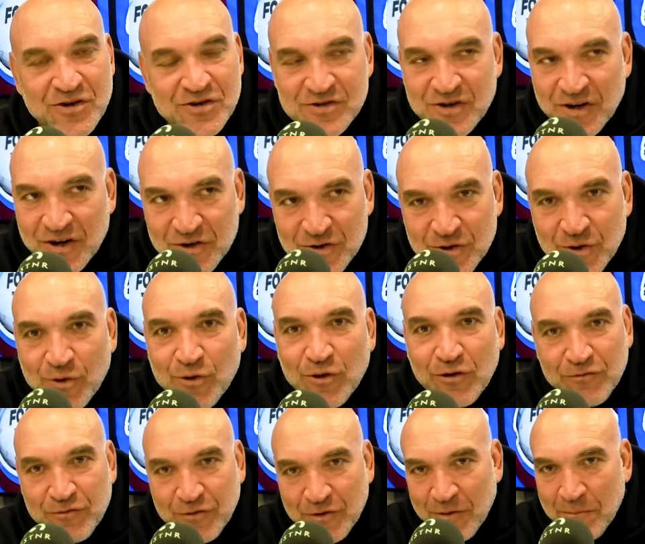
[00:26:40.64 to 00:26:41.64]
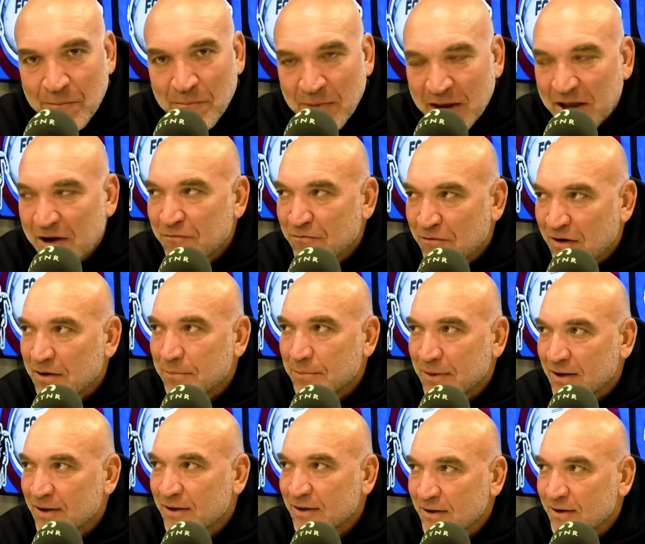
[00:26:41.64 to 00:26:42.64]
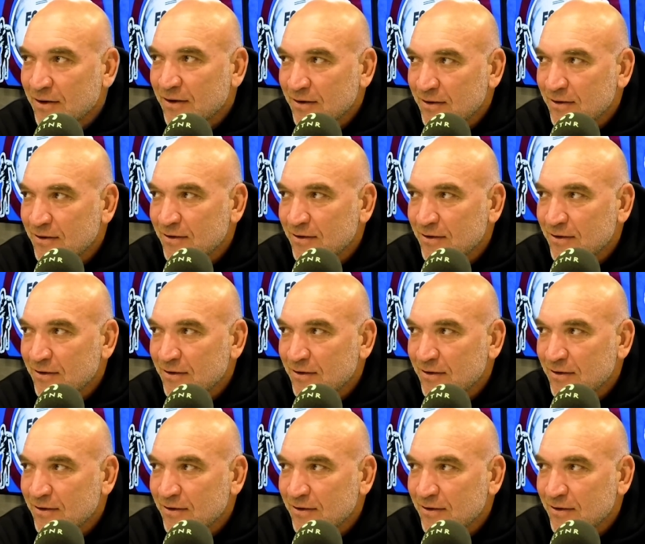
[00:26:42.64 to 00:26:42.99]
You just got to talk for the men of rugby league.